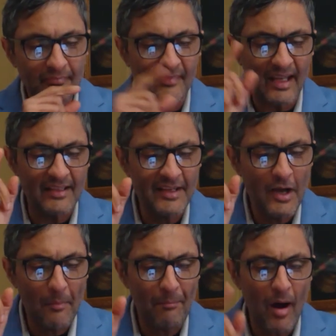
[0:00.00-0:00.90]
Neo
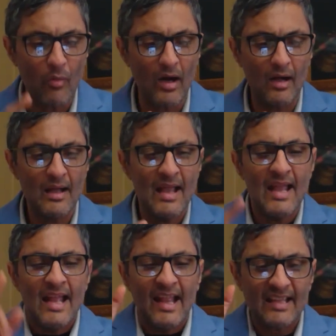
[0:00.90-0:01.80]
Power
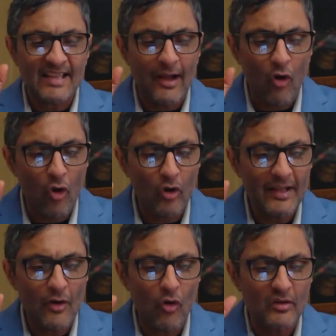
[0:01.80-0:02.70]
is a wholly
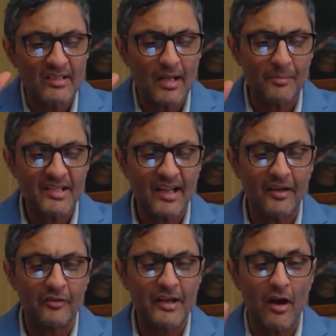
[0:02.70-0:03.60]
owned
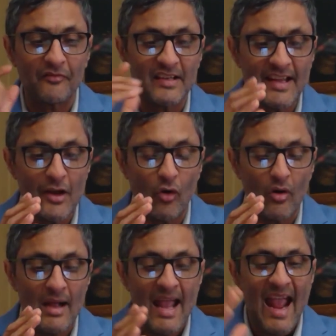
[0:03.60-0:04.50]
subsidiary of Neo,
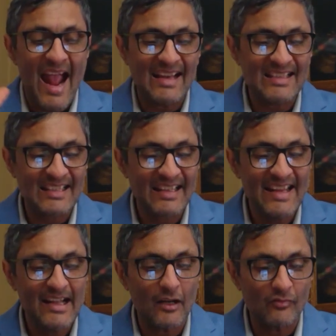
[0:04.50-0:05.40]
and its
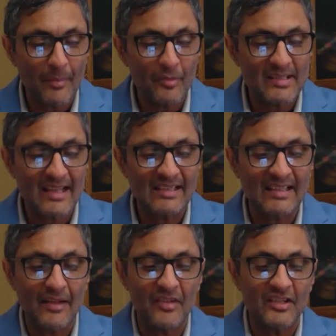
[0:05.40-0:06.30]
legal
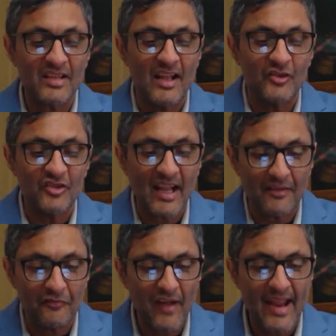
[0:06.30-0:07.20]
representative is Shen
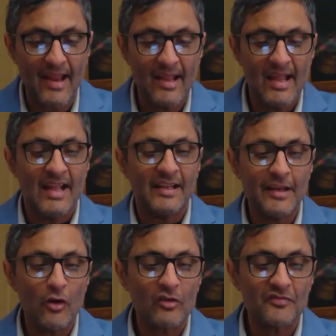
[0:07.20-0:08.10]
Fei,
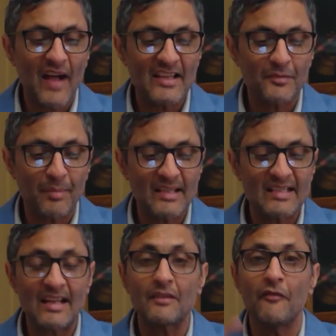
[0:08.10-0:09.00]
Neo's vice
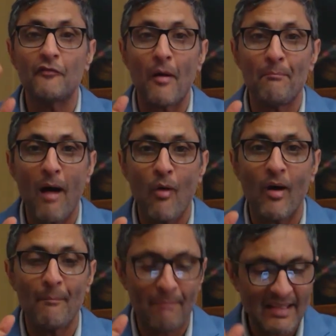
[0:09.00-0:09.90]
president for
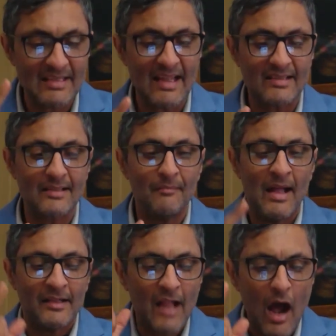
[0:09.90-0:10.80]
Power Business.
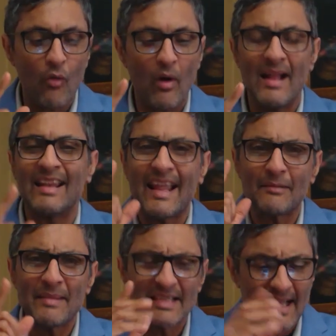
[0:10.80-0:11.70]
Now, let
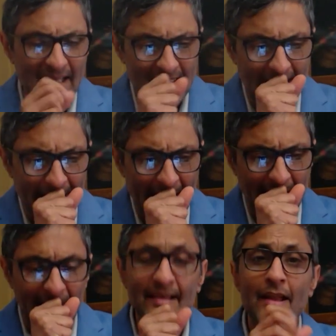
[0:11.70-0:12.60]
me say this again.
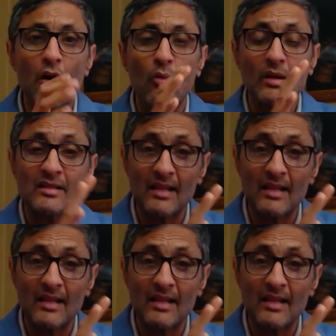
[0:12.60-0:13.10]
Neo was